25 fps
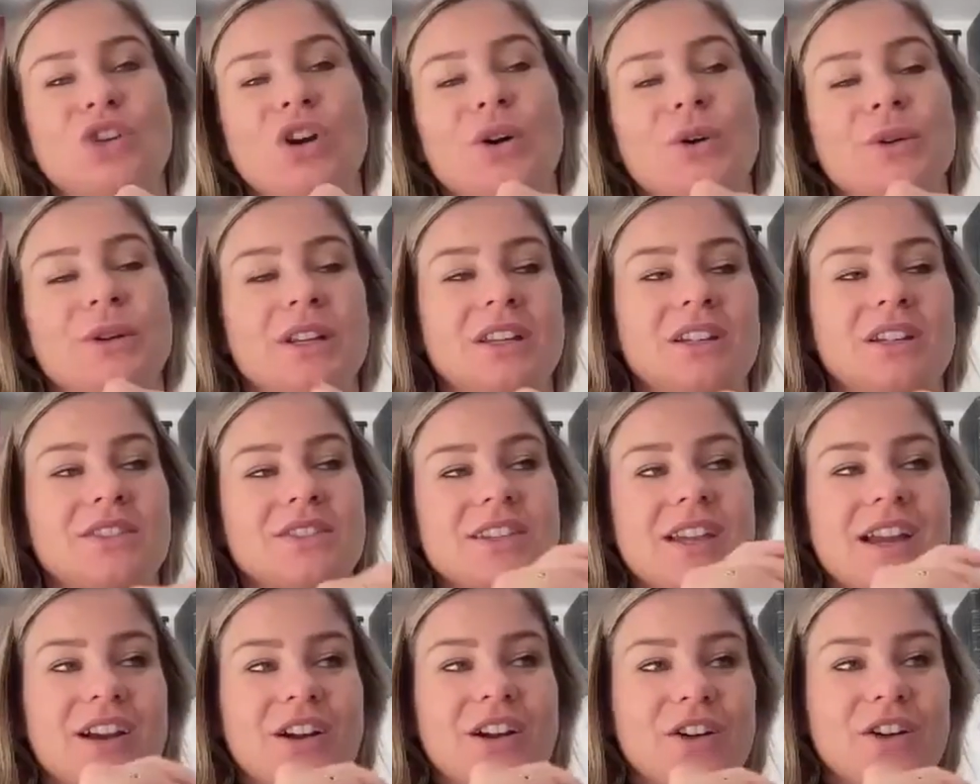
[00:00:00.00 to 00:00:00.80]
don't need to
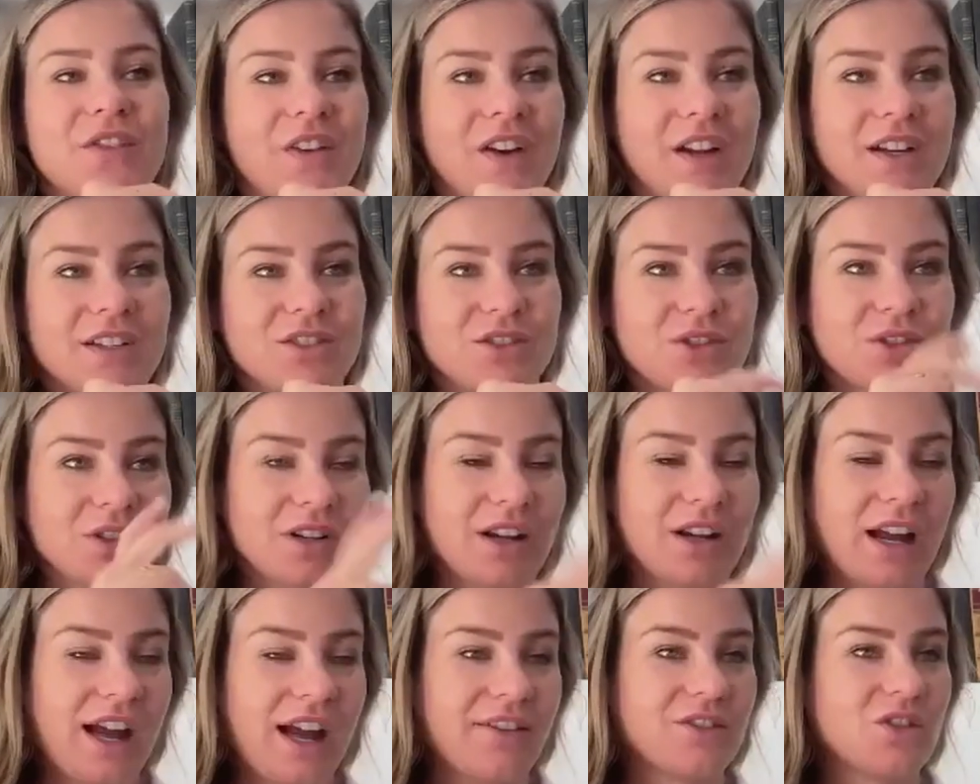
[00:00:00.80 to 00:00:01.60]
sacrifice or
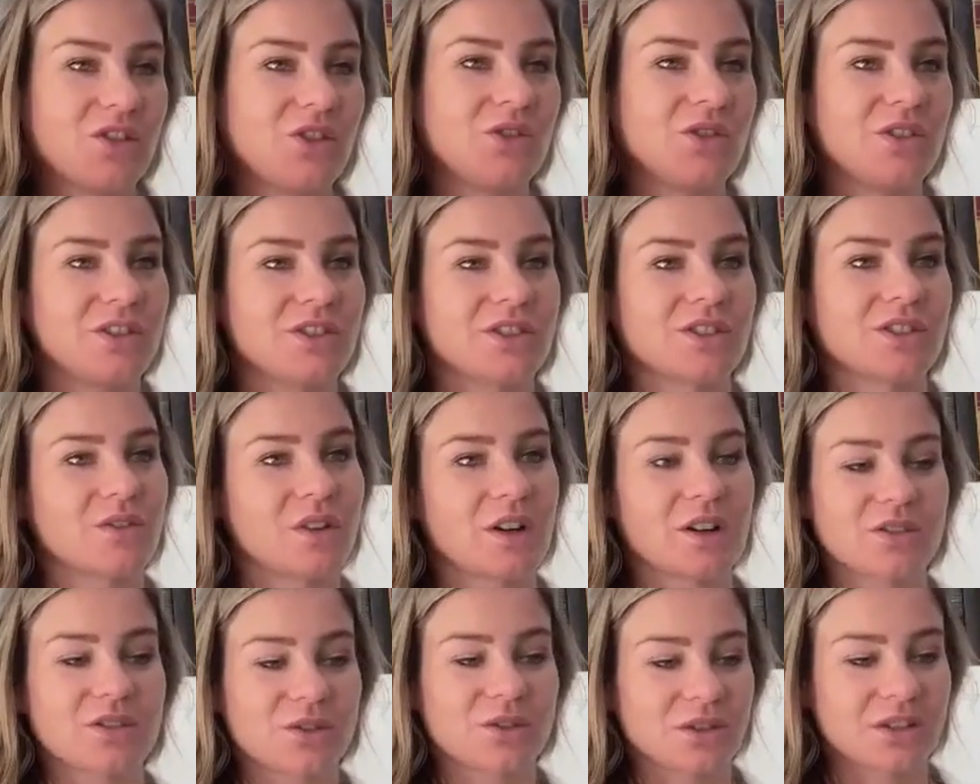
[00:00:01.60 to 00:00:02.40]
have two years of
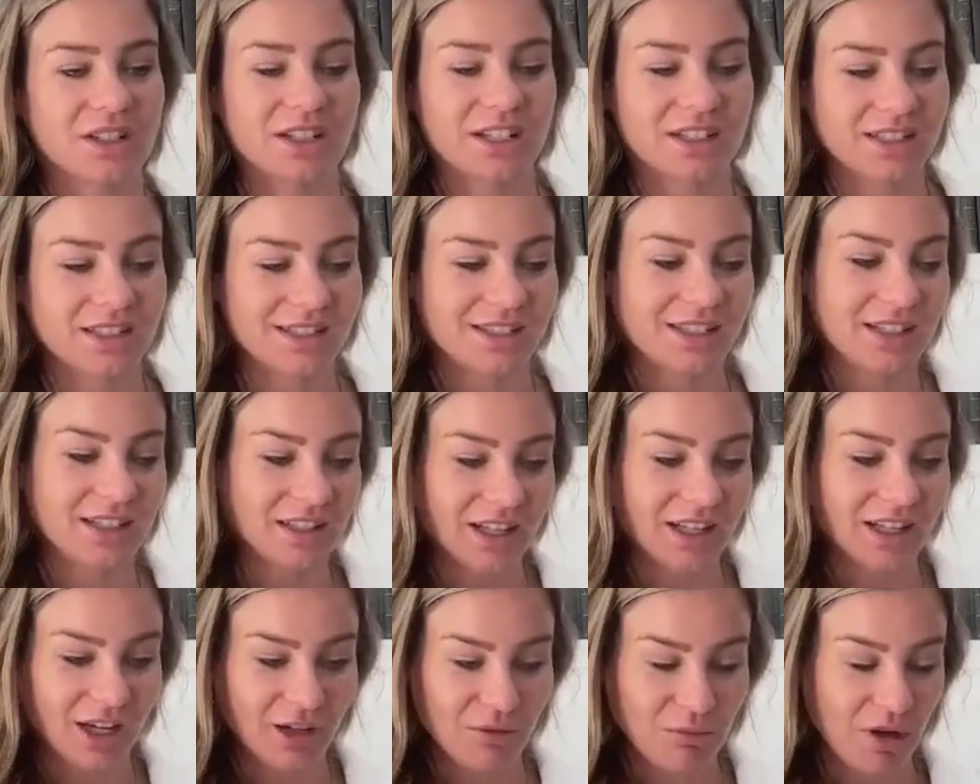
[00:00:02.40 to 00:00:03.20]
hustle to get to
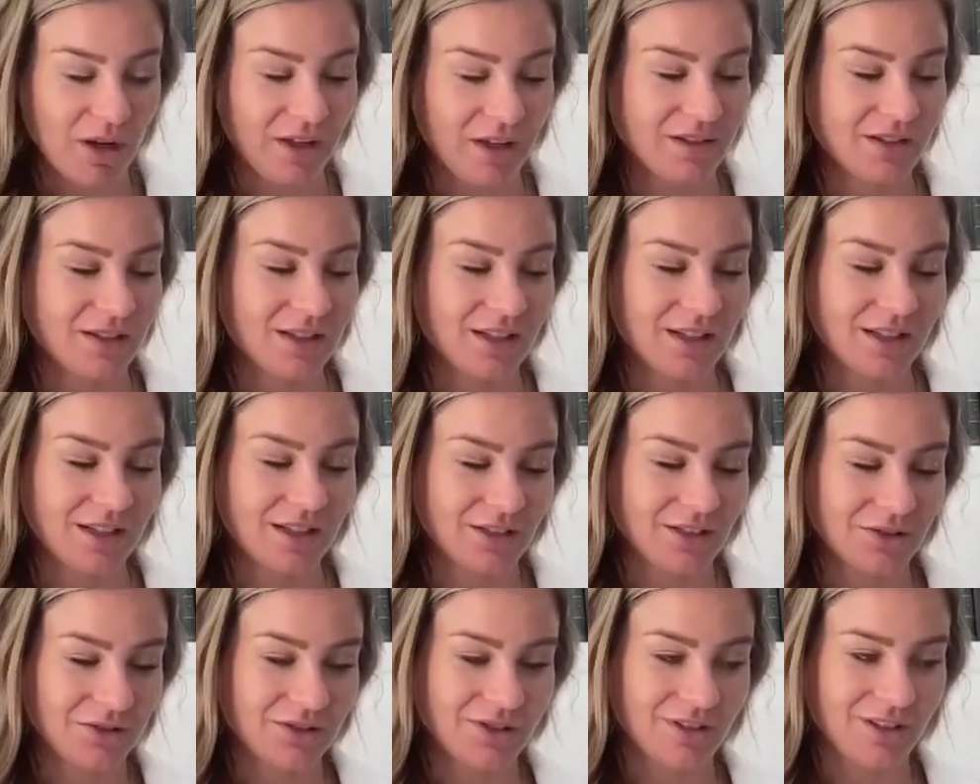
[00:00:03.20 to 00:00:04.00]
ten K months. Like,
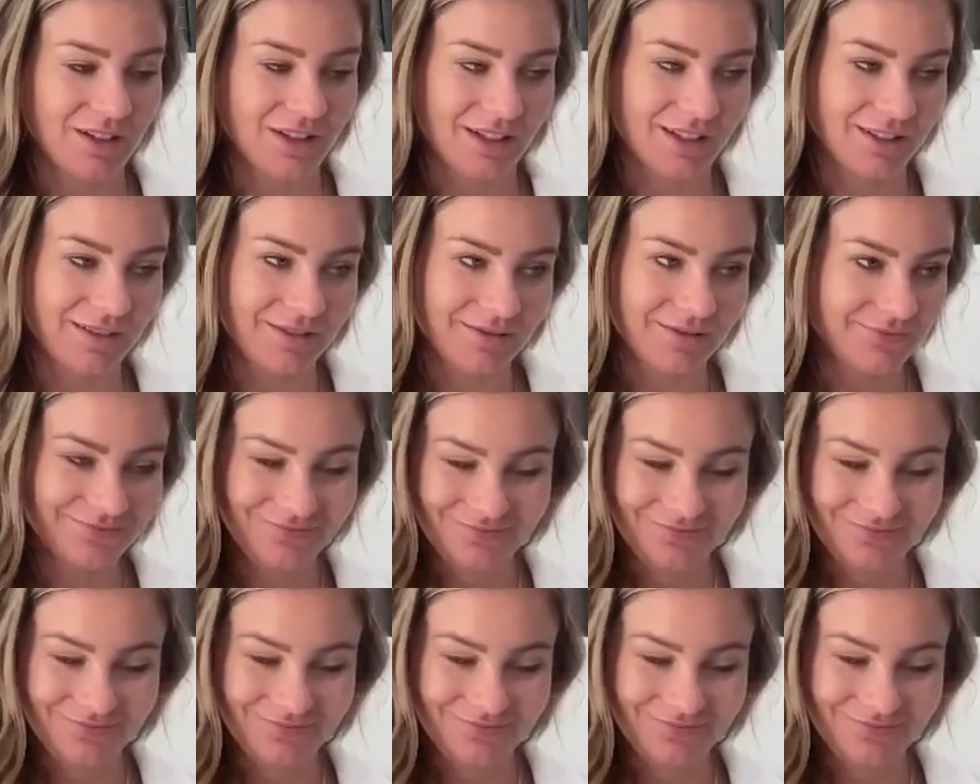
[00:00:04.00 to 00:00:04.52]
it's just like,